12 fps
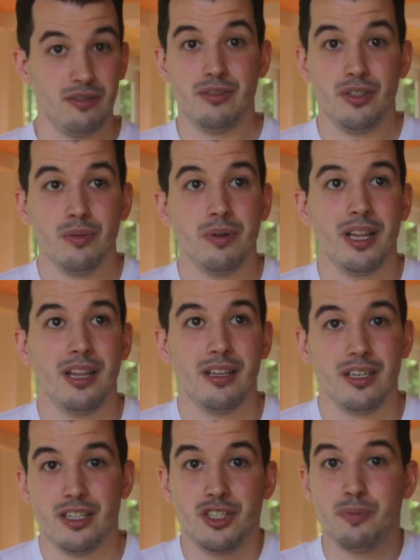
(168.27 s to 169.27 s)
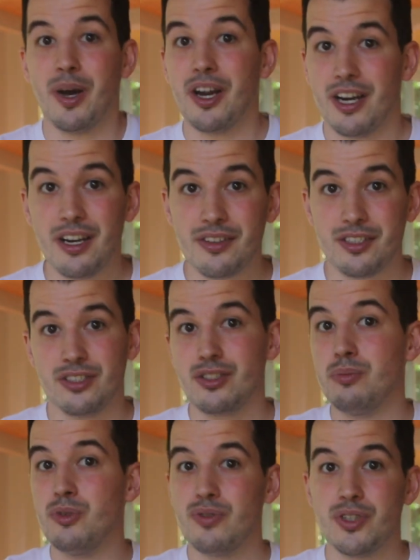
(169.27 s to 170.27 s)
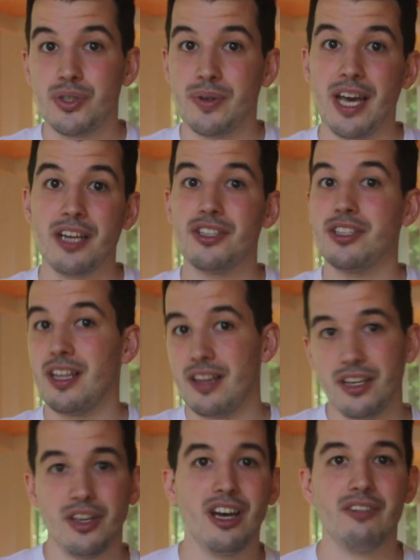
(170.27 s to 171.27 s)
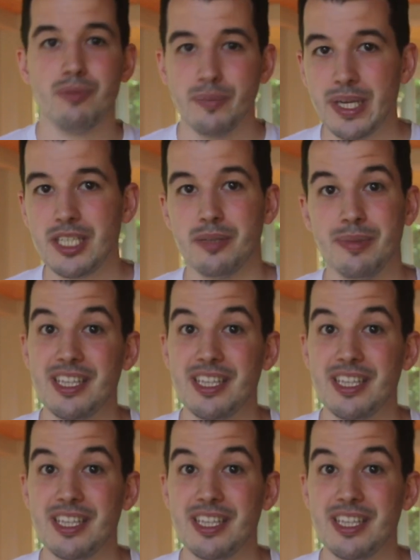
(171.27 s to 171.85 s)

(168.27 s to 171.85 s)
you will inspire others to move into action, and then you have momentum.